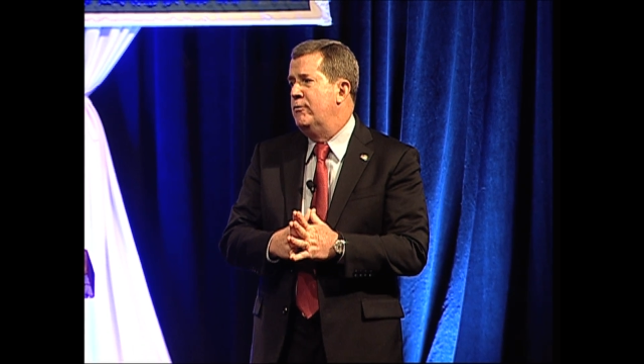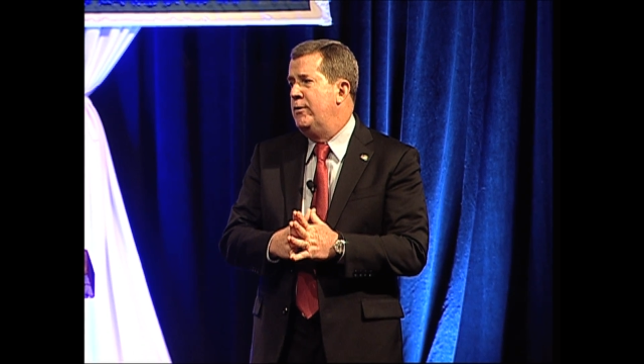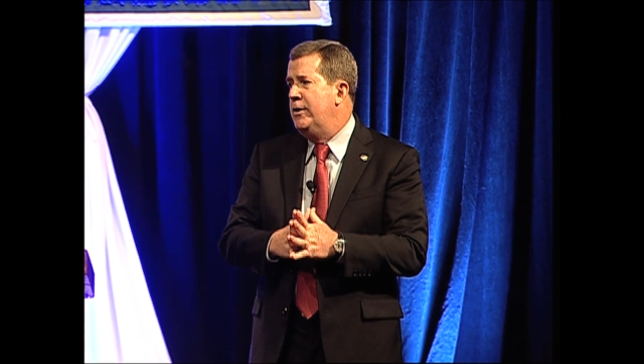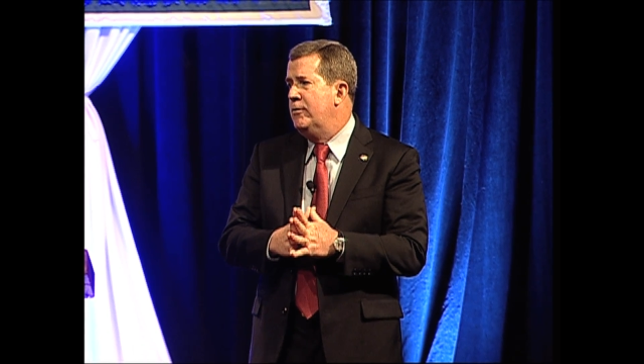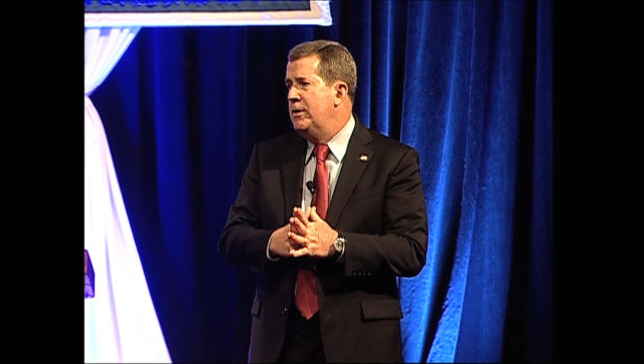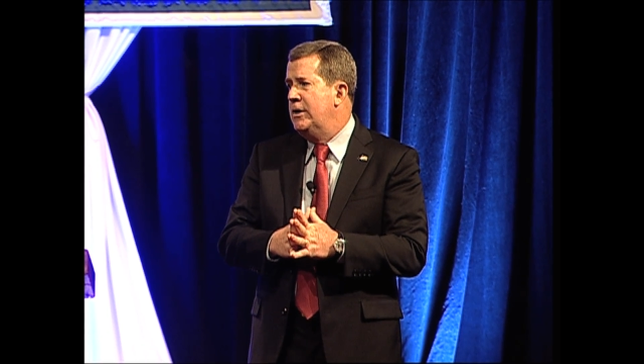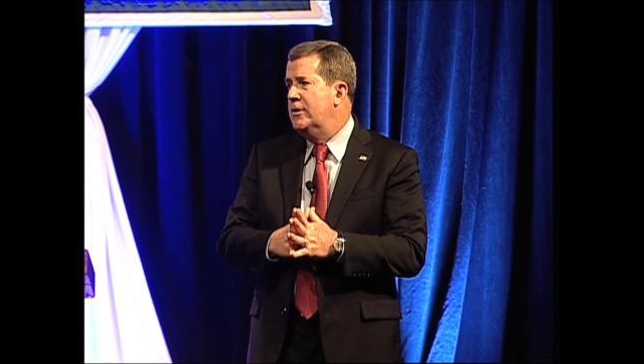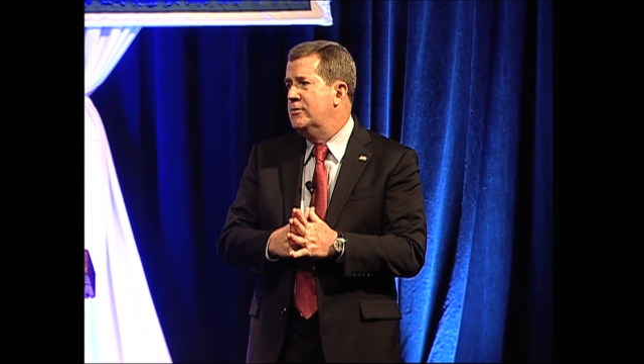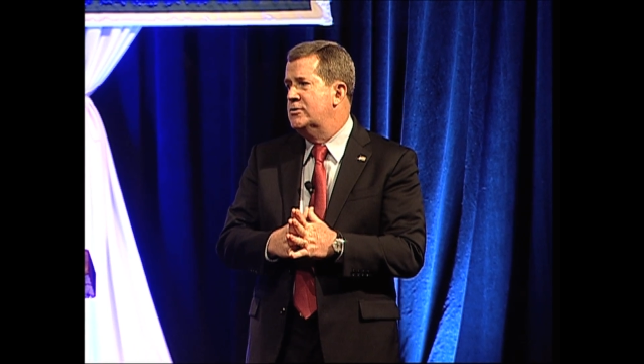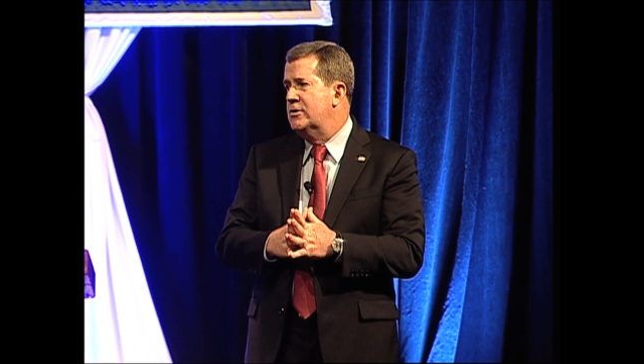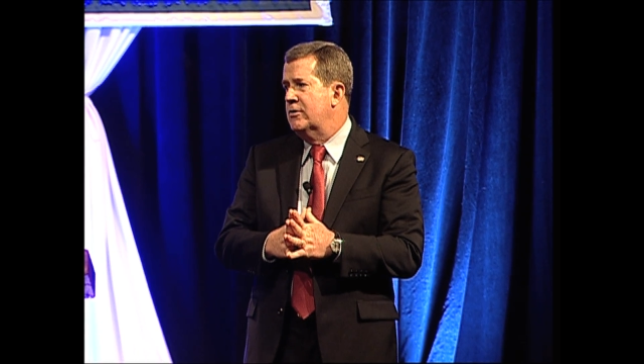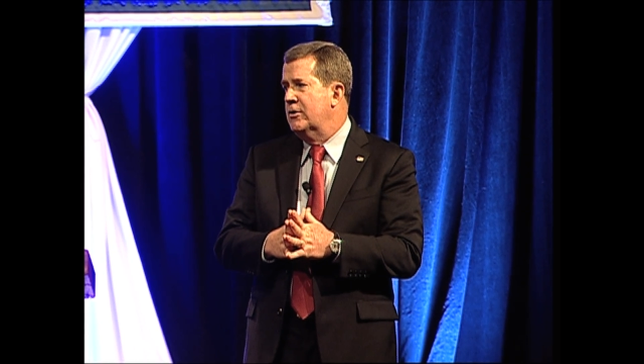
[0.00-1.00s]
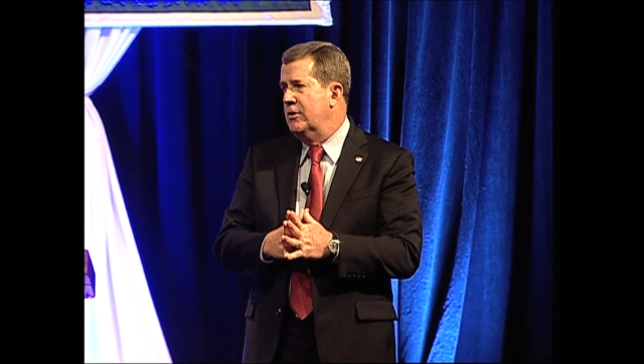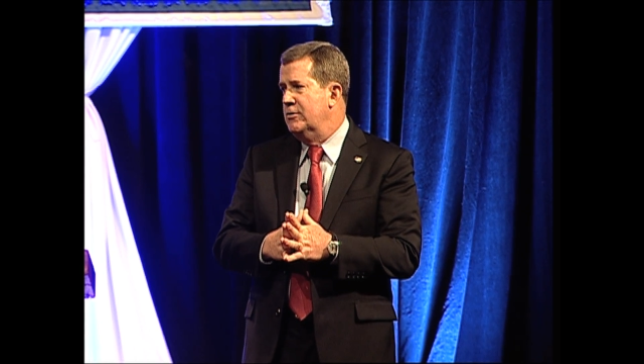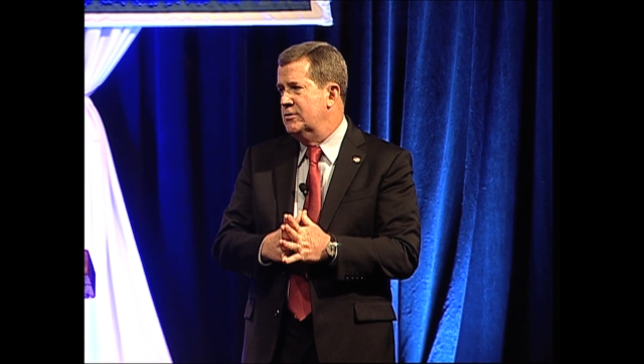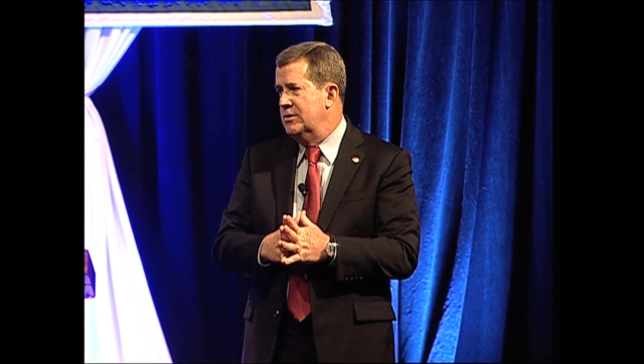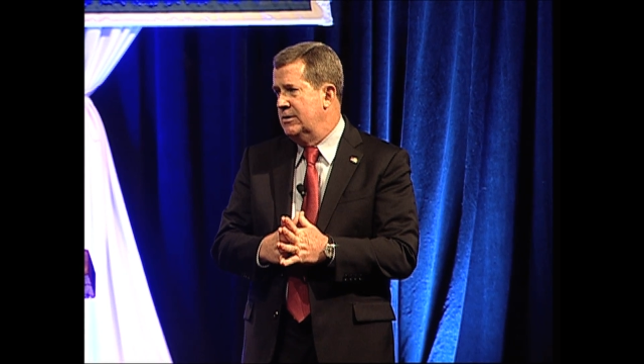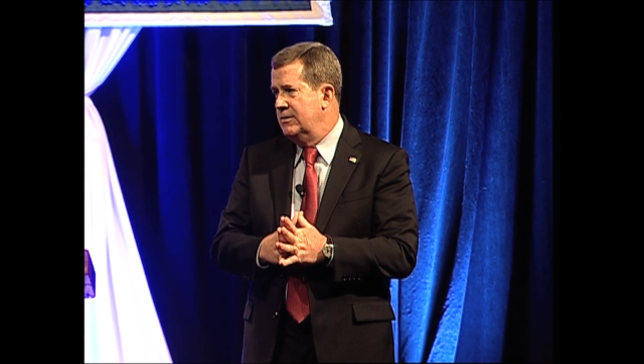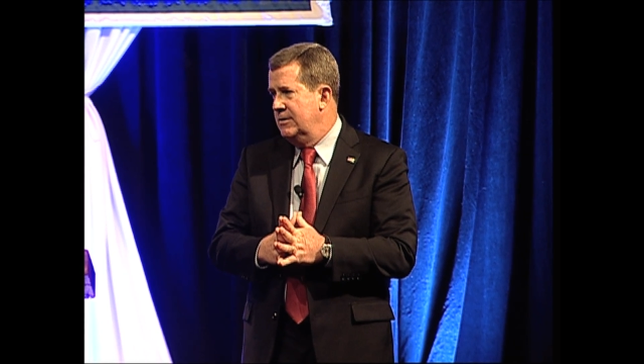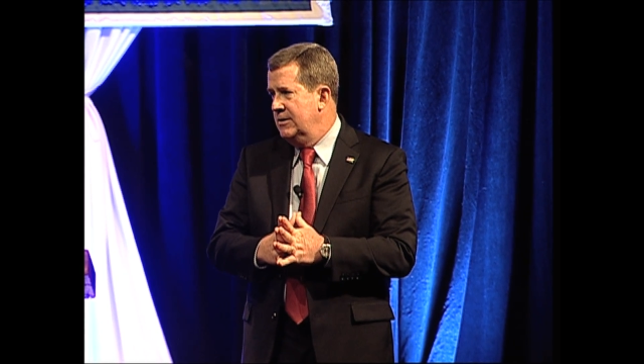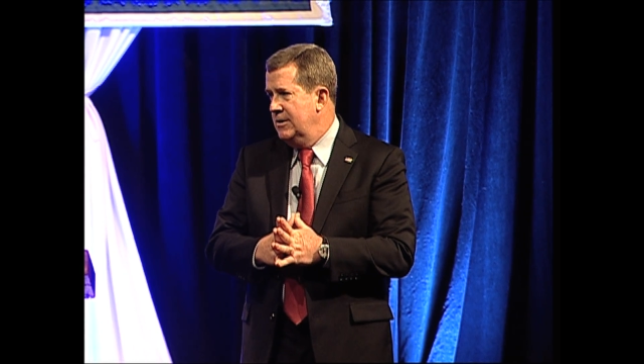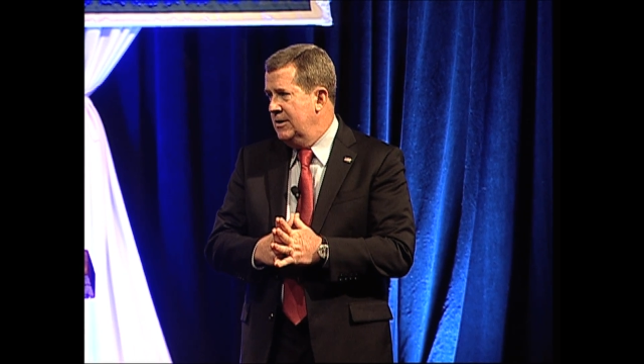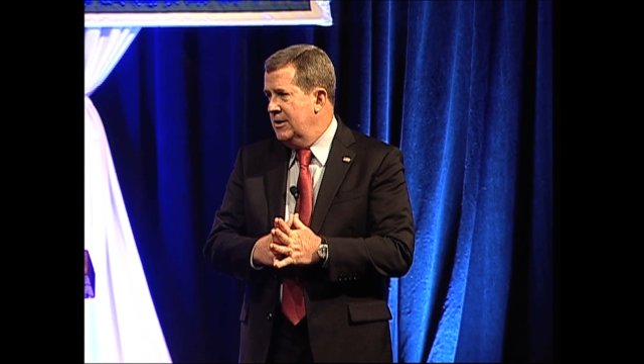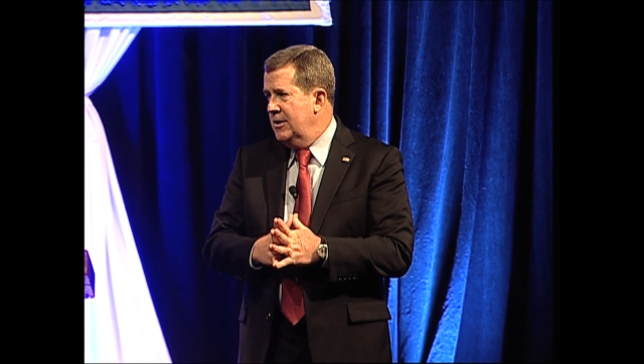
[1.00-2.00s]
Federico Zaragoza.
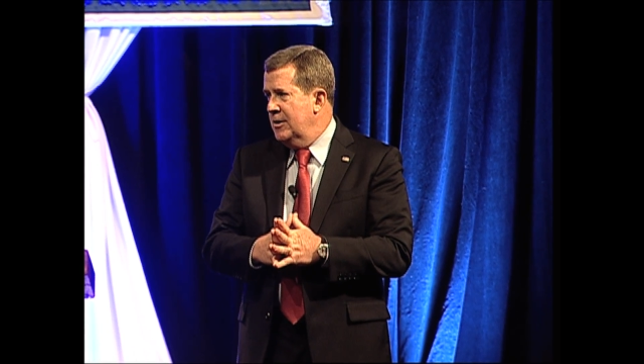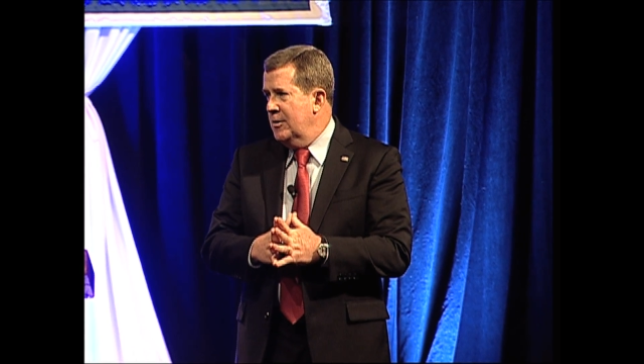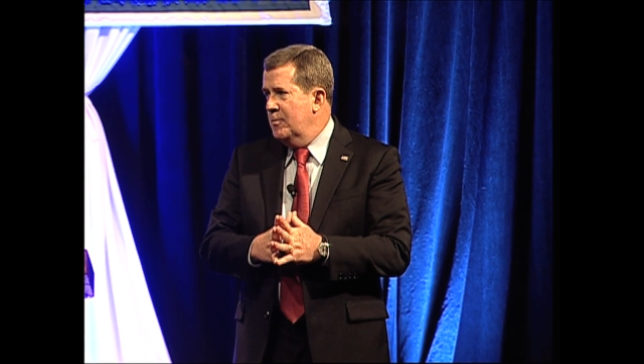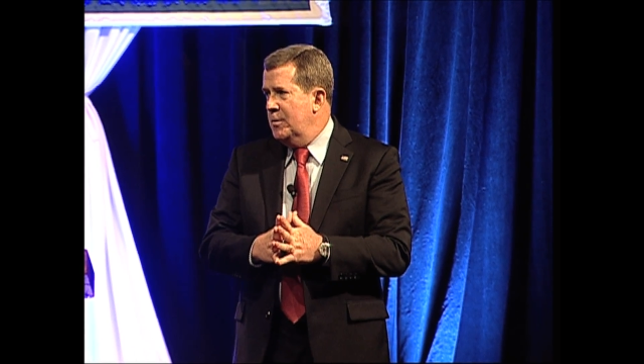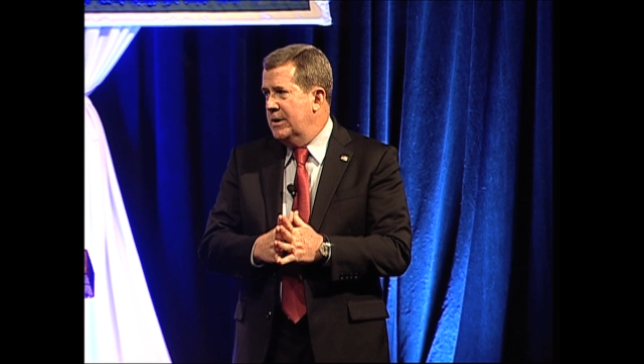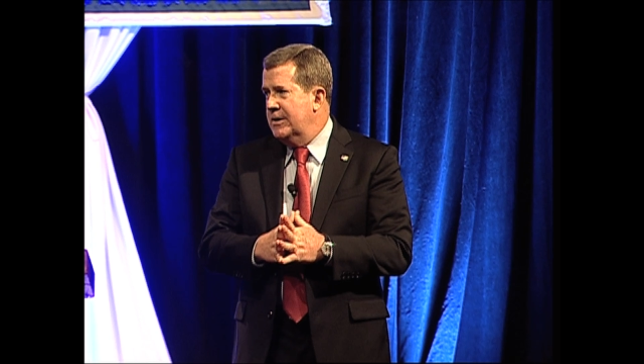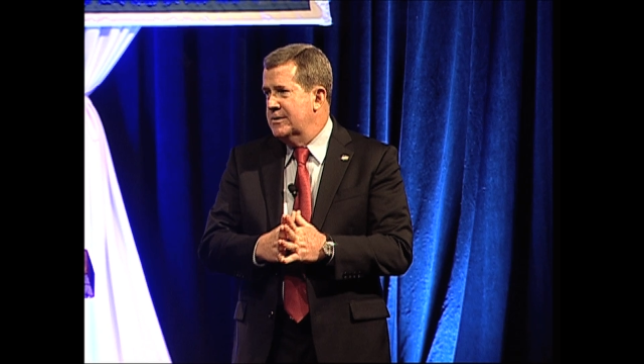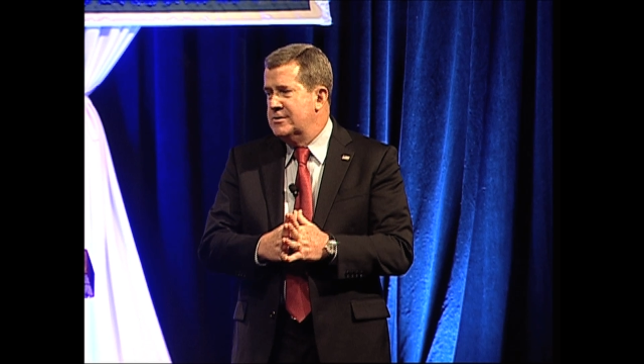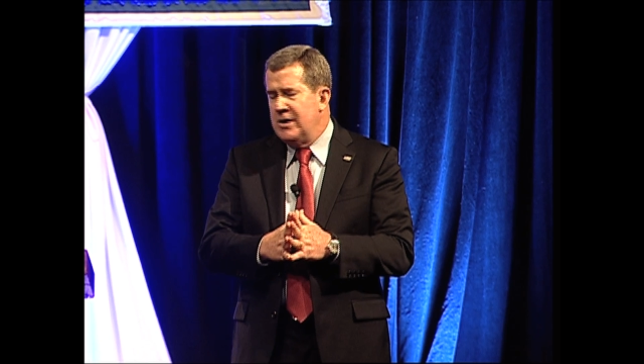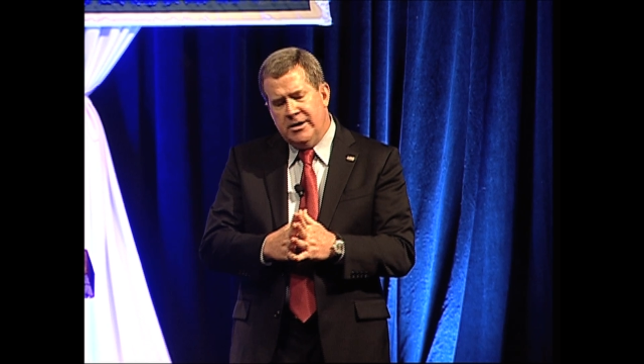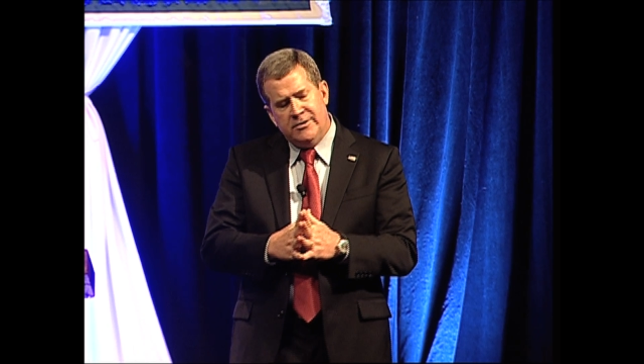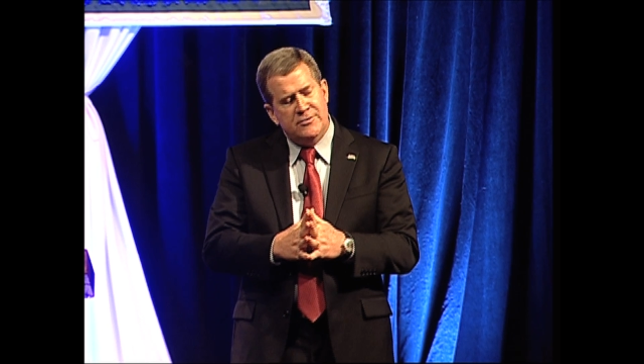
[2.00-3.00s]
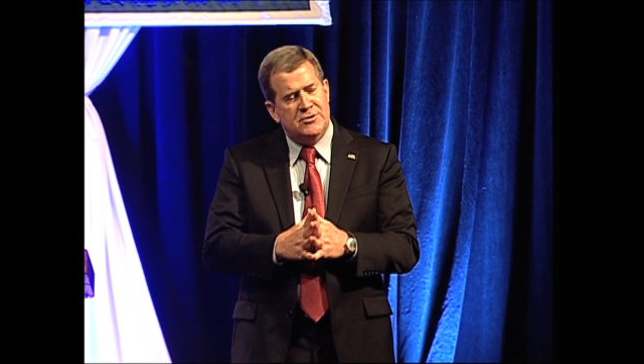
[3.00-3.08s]
Because Dr.